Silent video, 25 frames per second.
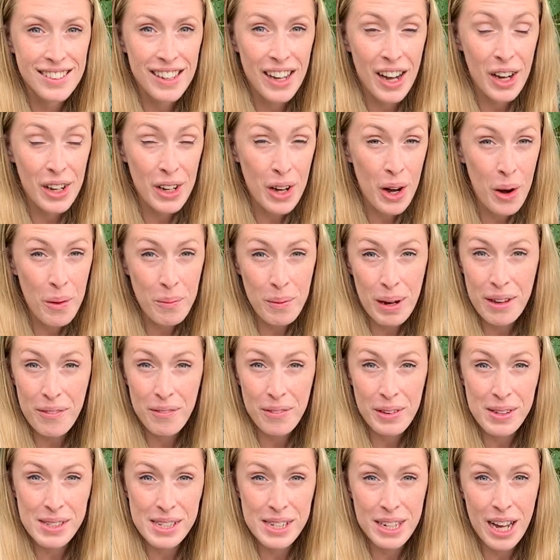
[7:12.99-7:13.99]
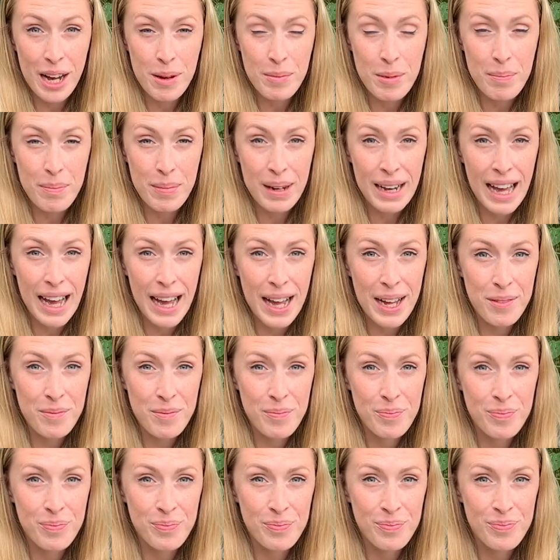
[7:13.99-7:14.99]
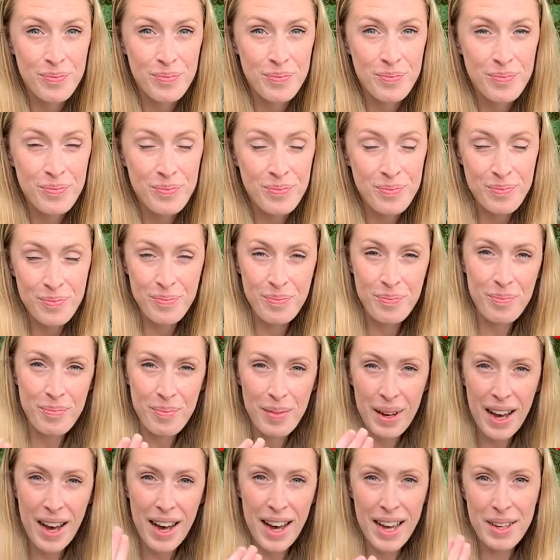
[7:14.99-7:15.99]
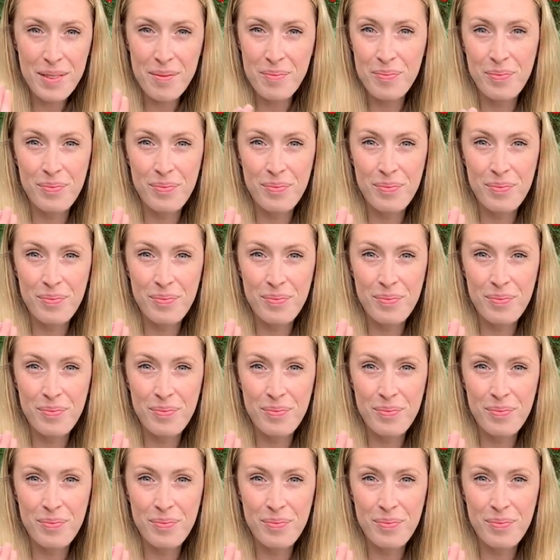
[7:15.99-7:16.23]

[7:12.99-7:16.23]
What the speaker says: I can't wait for you to come and play. Bye.